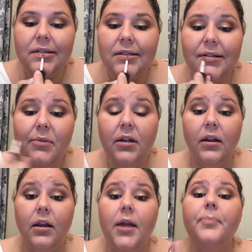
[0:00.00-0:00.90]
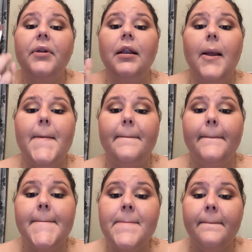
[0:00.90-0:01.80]
I'm a lip
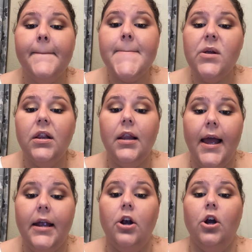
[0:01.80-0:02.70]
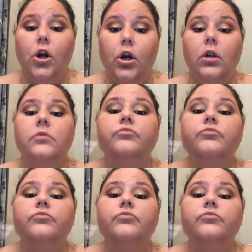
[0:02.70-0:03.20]
layerer.